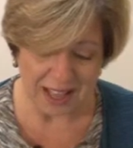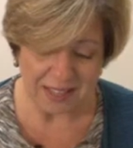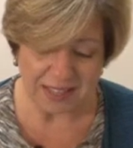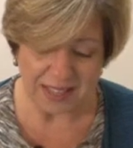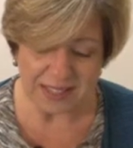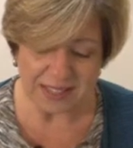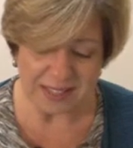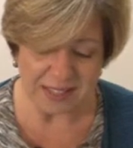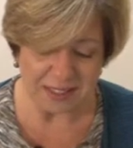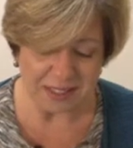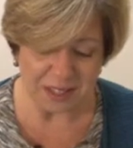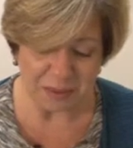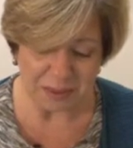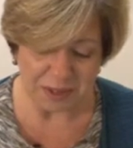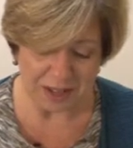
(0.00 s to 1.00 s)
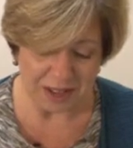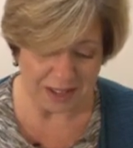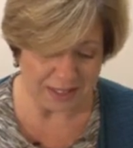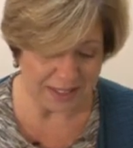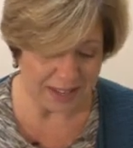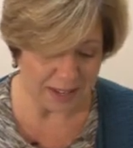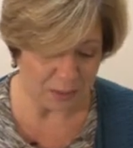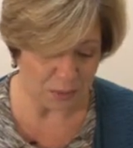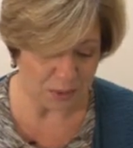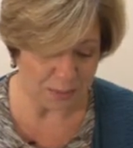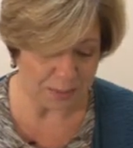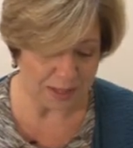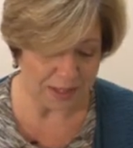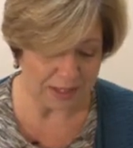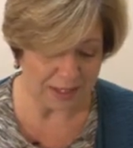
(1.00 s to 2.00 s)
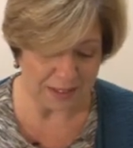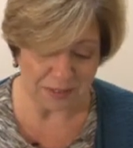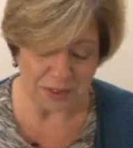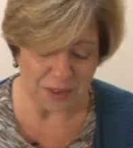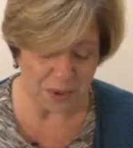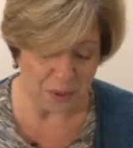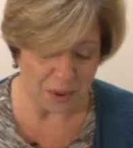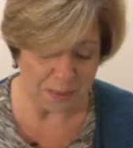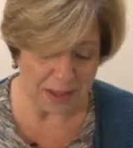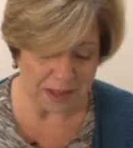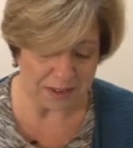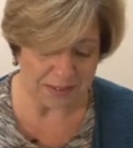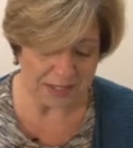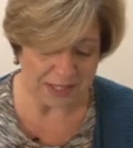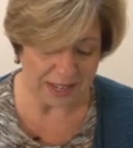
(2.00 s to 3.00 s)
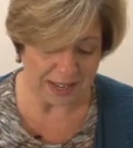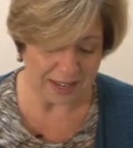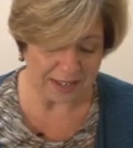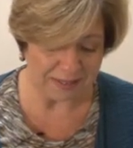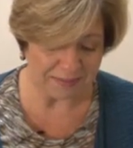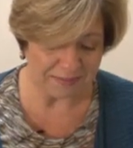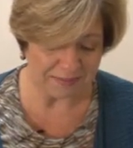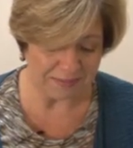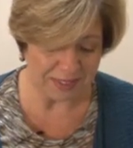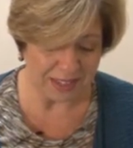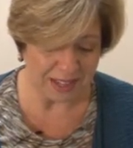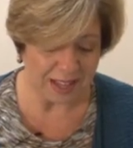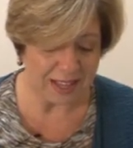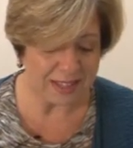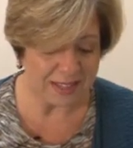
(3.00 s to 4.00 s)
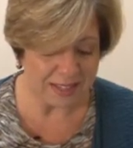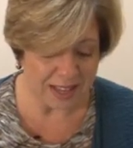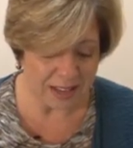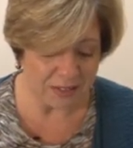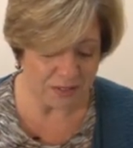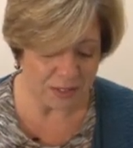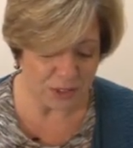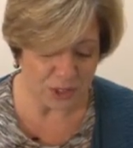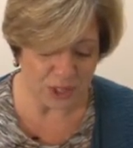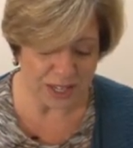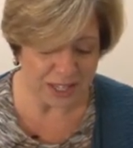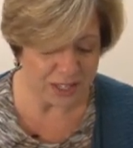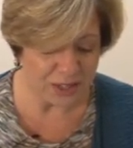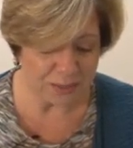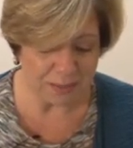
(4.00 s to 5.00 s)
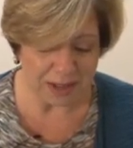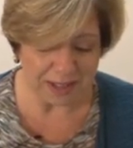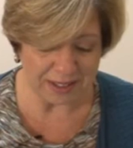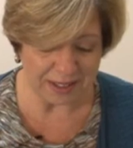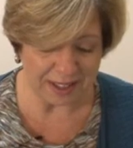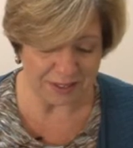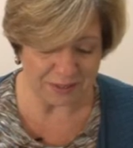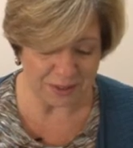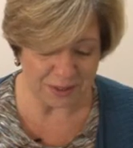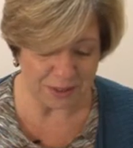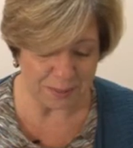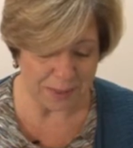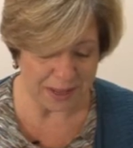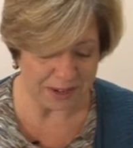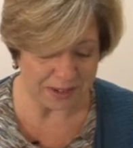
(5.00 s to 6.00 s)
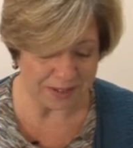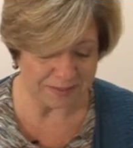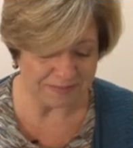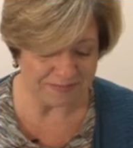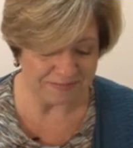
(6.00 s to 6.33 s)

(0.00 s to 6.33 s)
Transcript: They still keep in contact with me, even though I'm out of state. Soundview changed my life for the better.